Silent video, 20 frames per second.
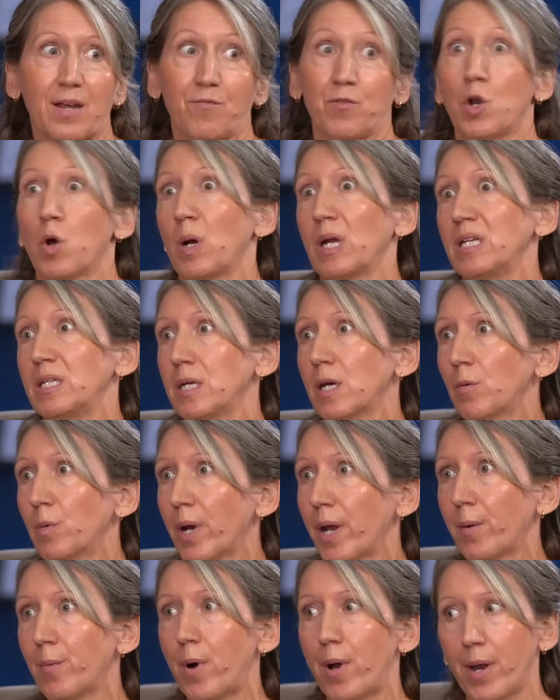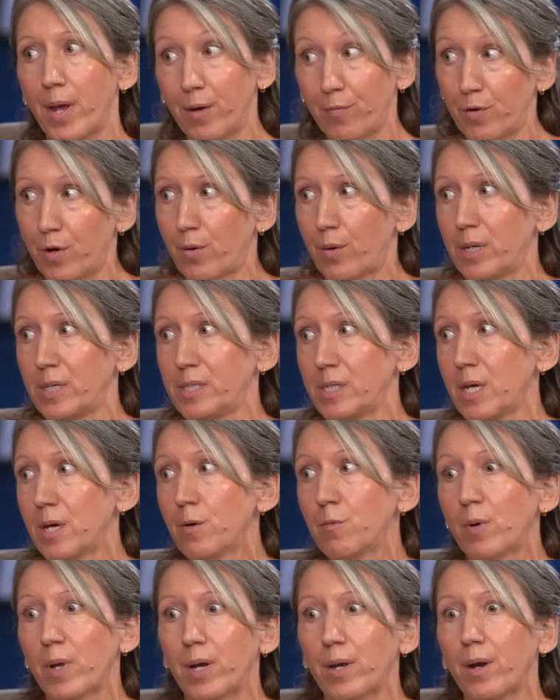I have no idea what I want. I have no right. idea
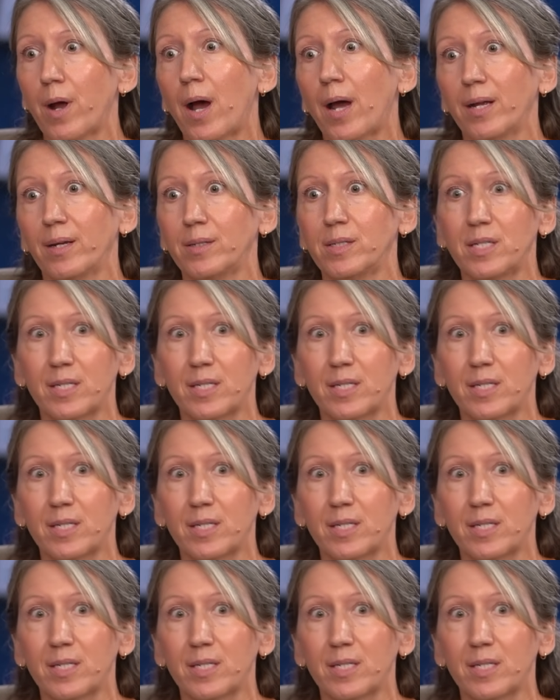what I